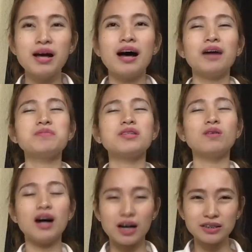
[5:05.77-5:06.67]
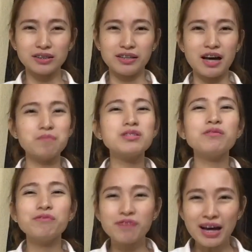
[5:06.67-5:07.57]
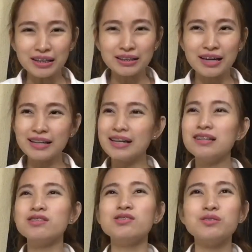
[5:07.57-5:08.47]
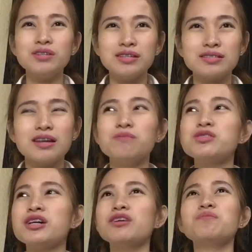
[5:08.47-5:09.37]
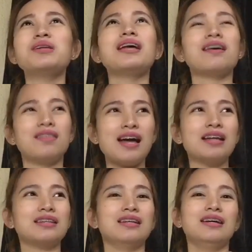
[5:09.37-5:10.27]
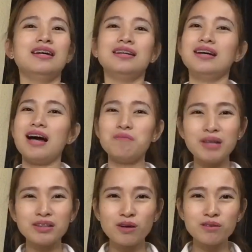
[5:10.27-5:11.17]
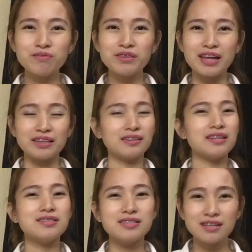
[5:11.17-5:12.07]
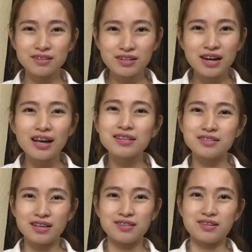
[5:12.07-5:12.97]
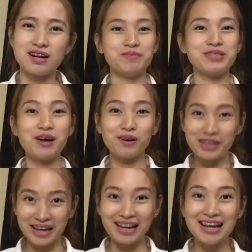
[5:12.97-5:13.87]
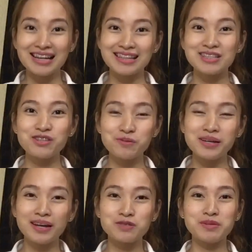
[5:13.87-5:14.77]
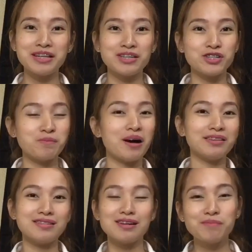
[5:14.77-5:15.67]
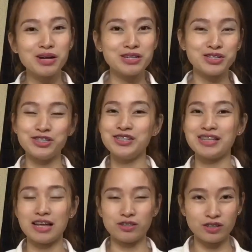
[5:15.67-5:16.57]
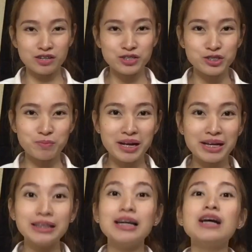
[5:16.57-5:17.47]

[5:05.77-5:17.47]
I'm so ugly, I'm so fat, I cannot do this, I wish I could be like that, I'm not confident, etc., etc. So yeah, that's the quick explanation about the subconscious and the conscious mind.